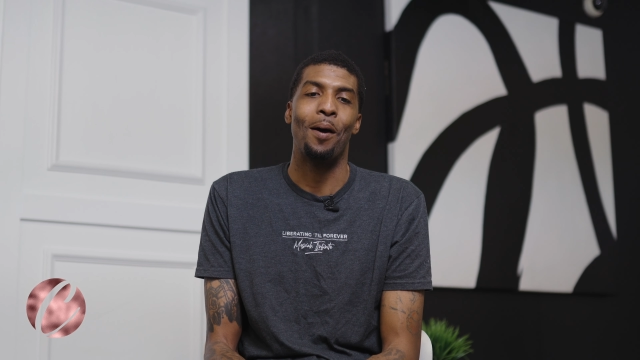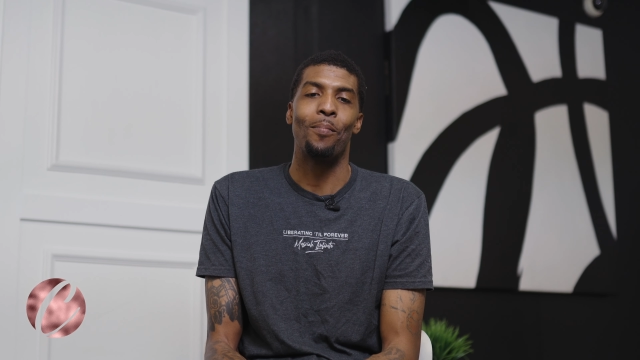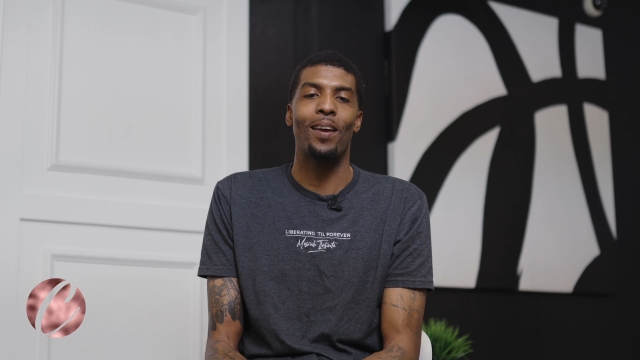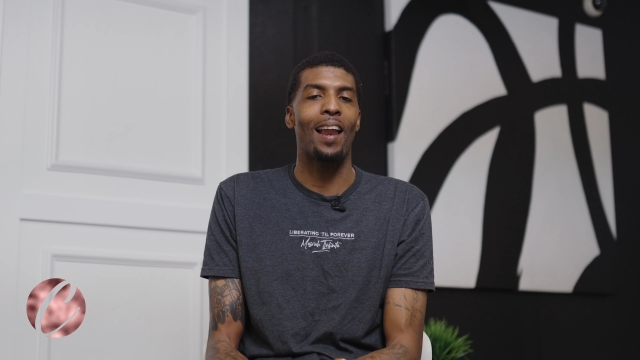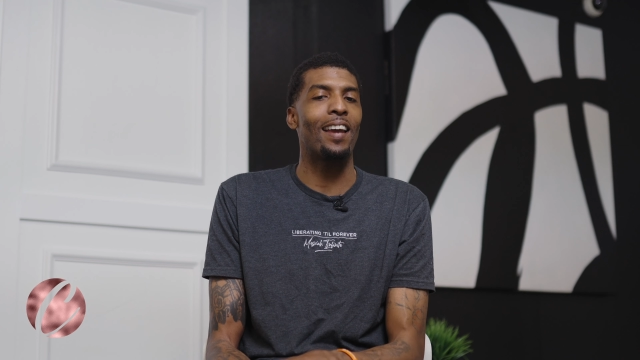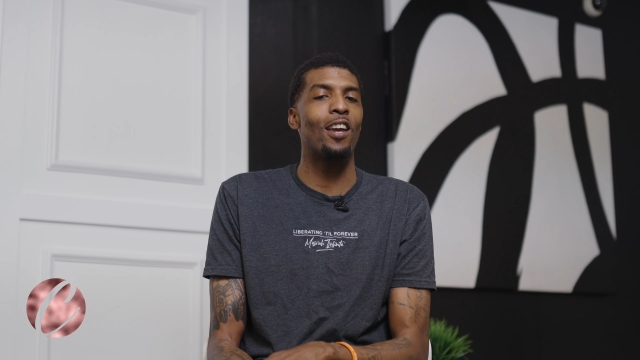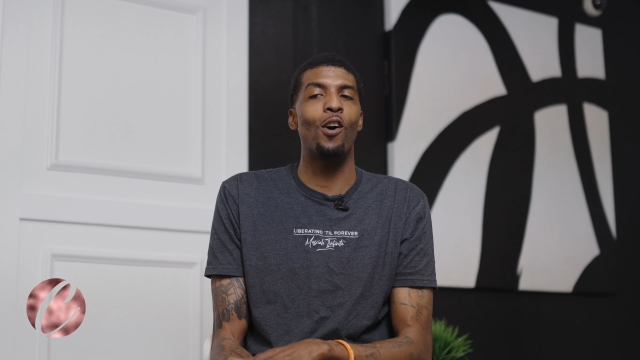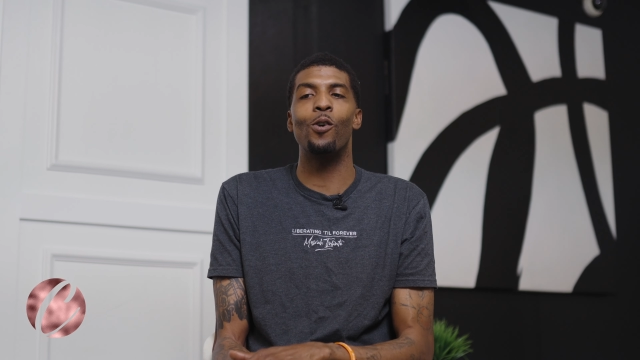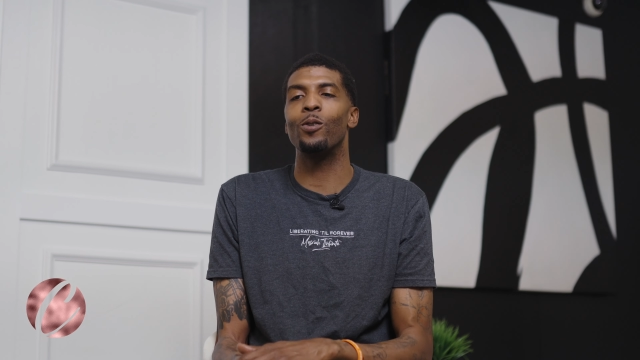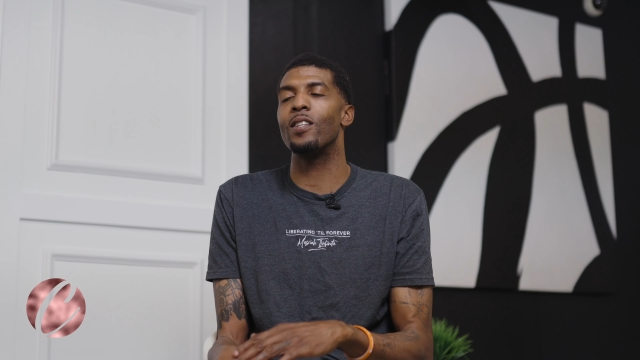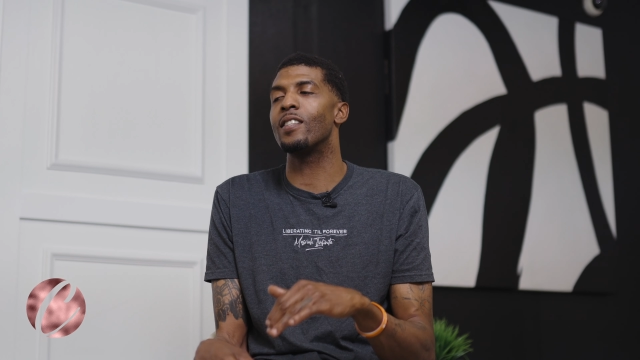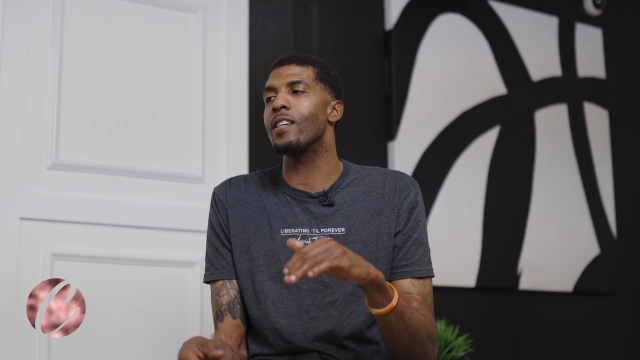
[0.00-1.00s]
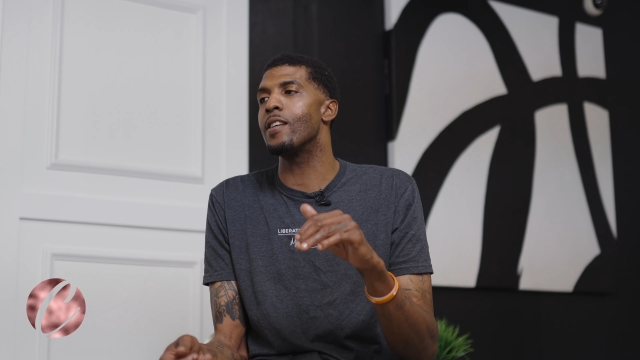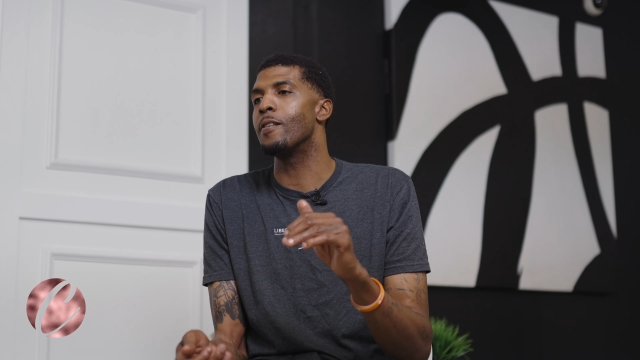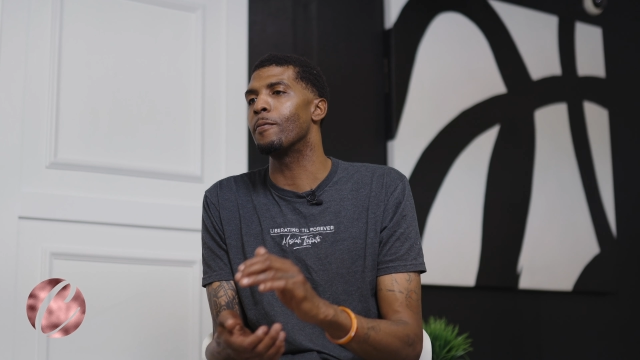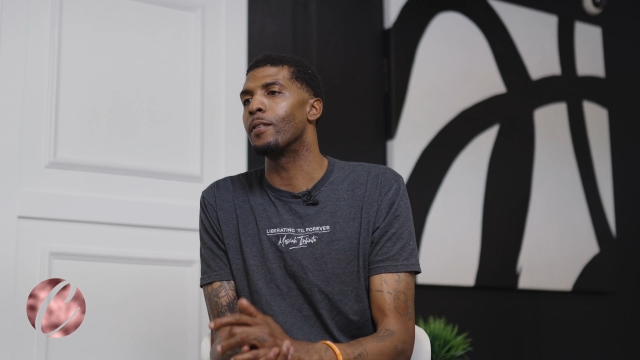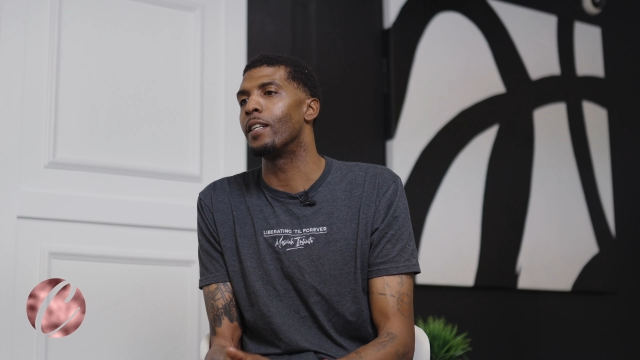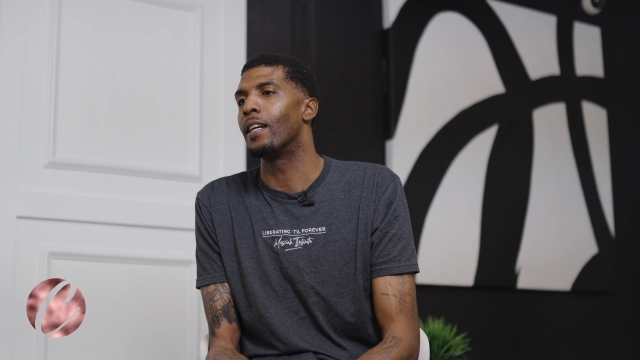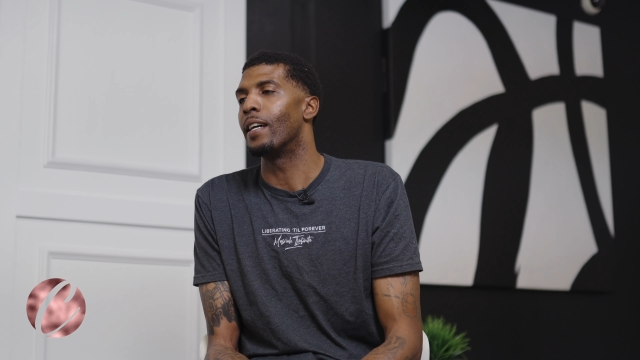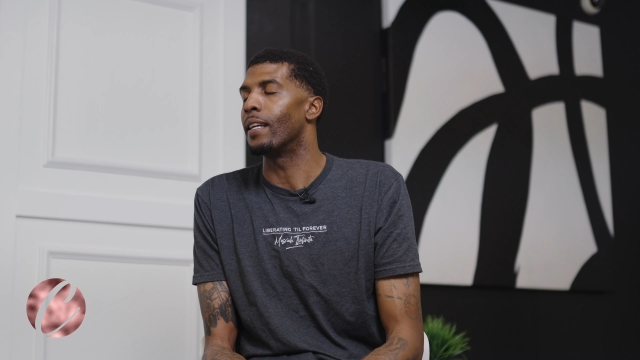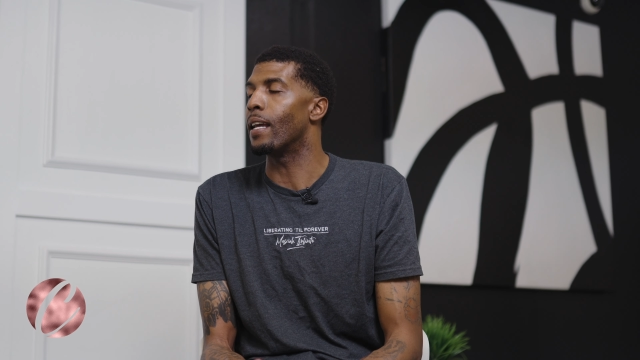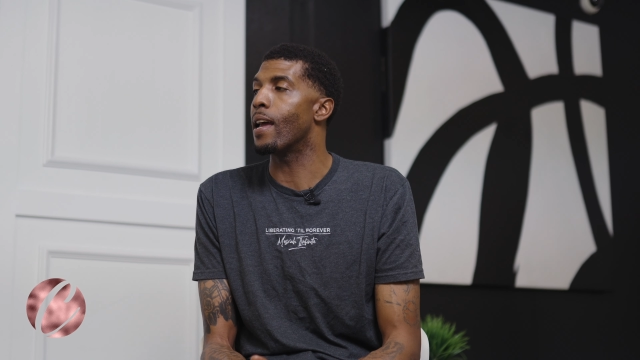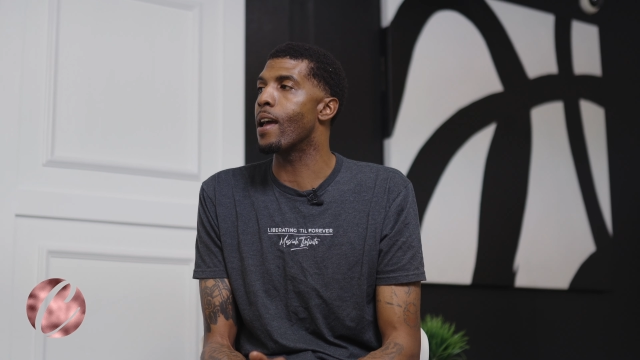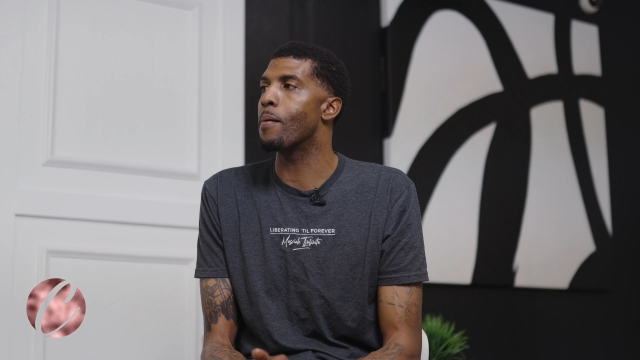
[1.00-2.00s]
yo, TT,
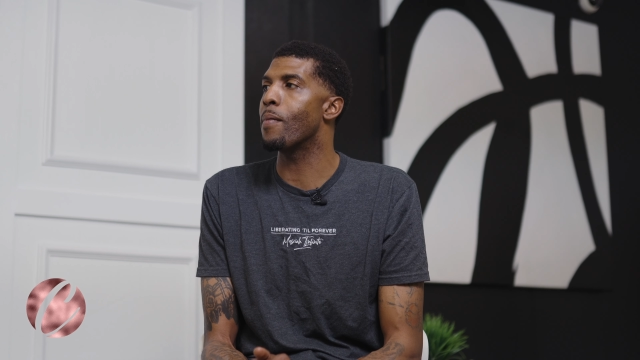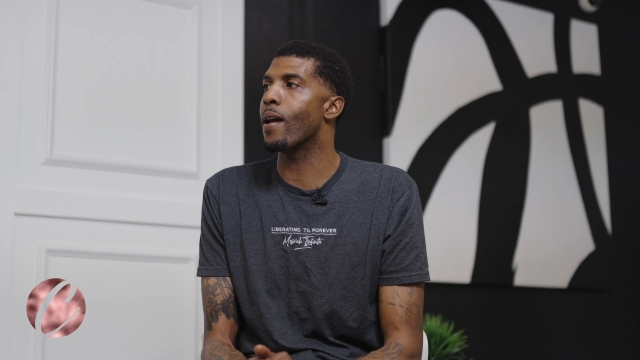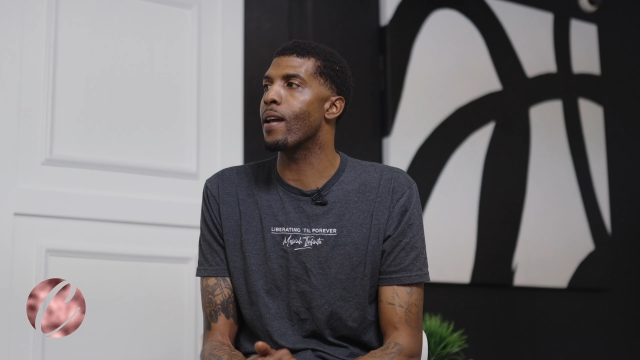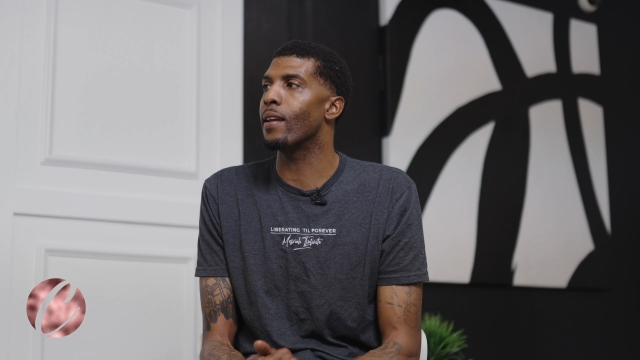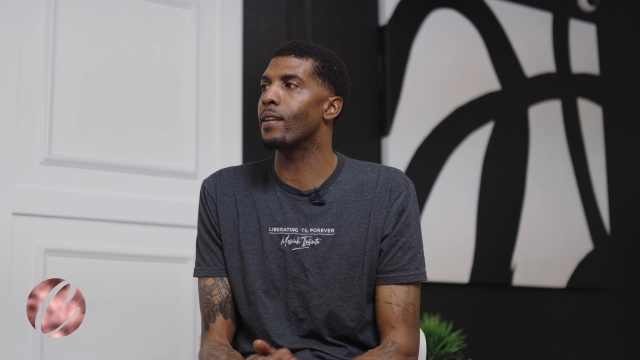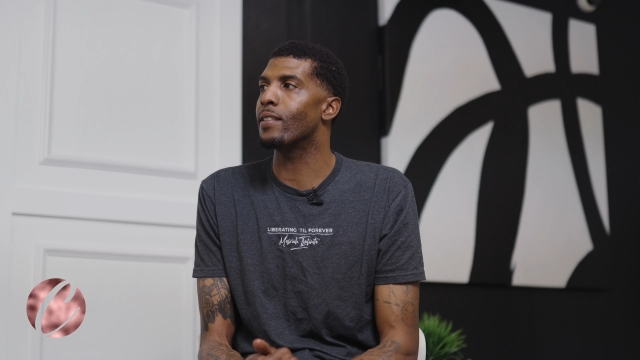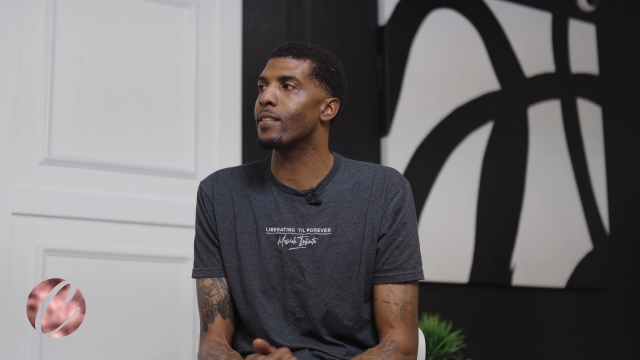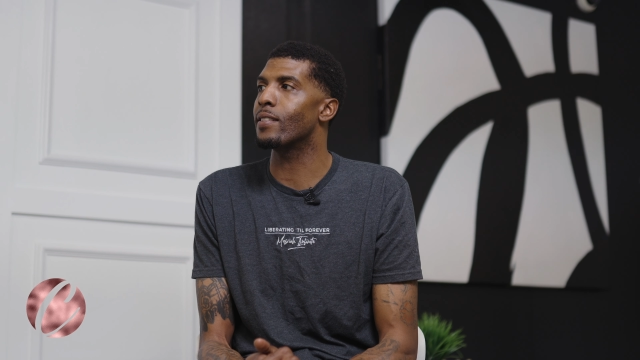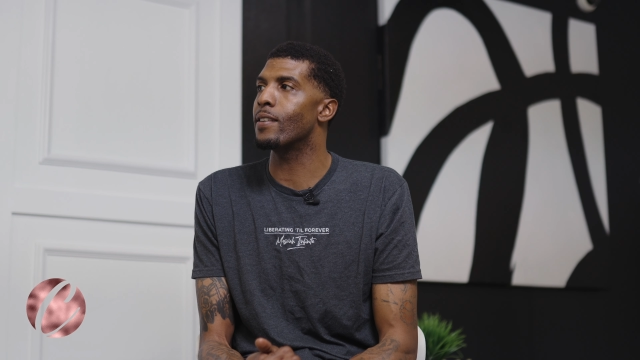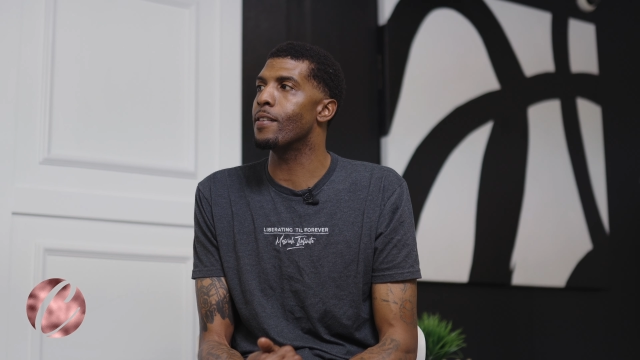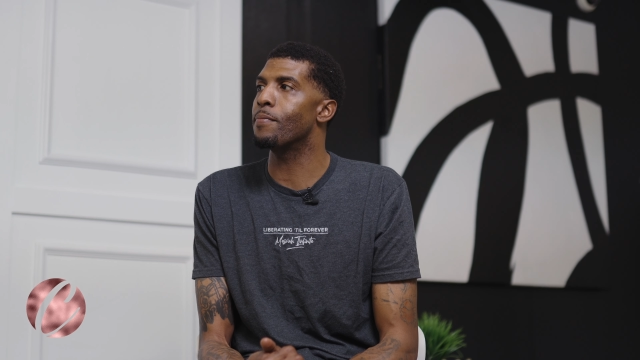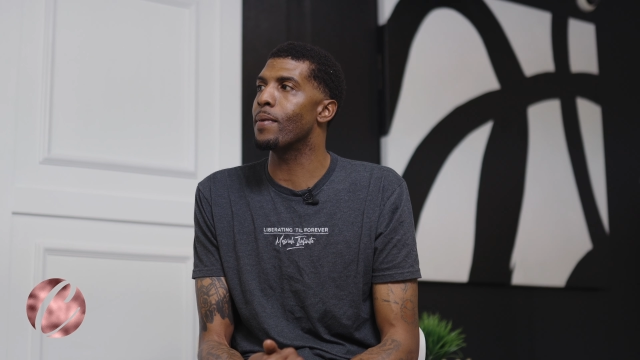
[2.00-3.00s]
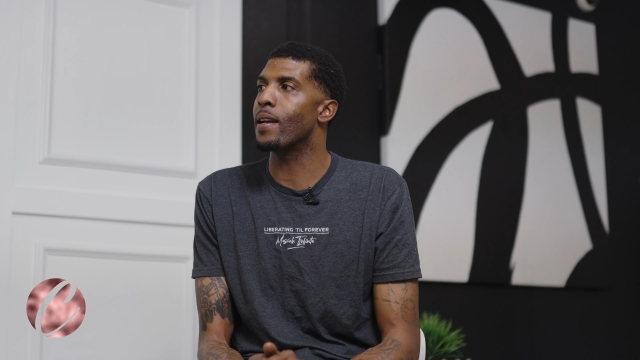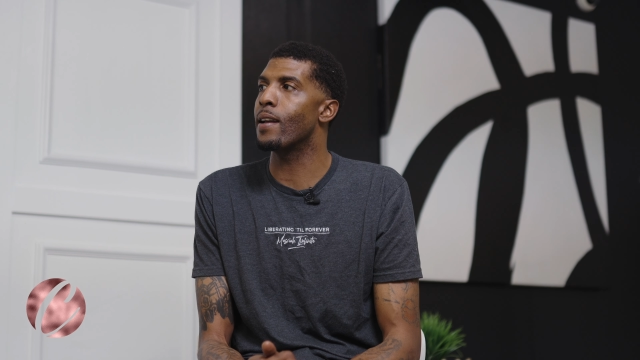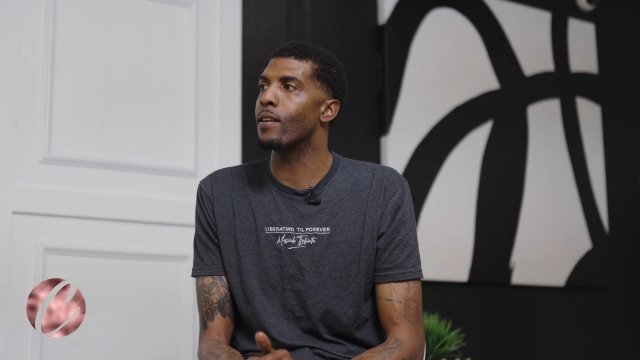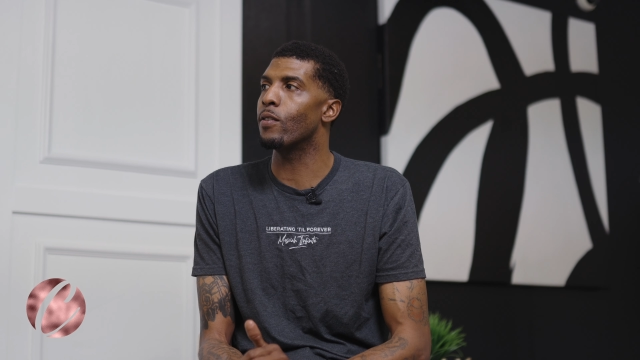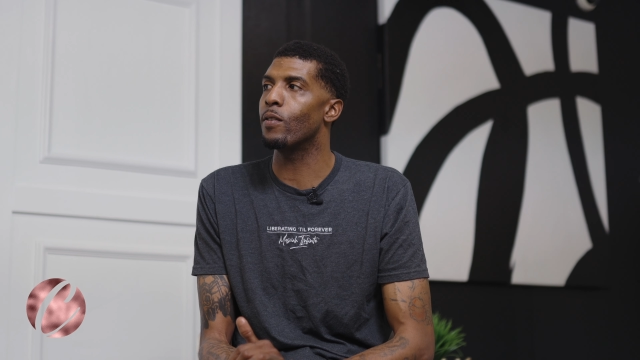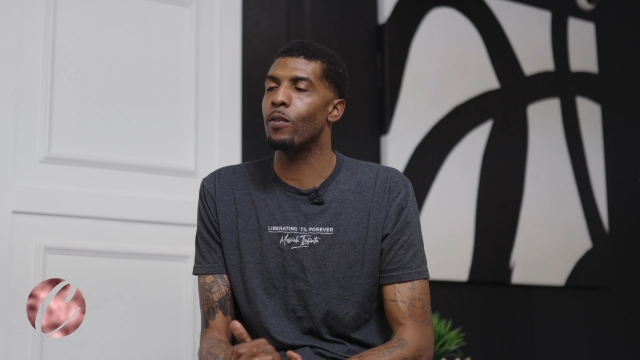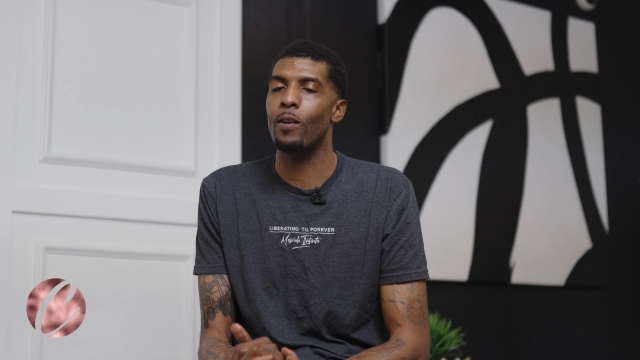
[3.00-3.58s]
yeah, man, get your stuff, man.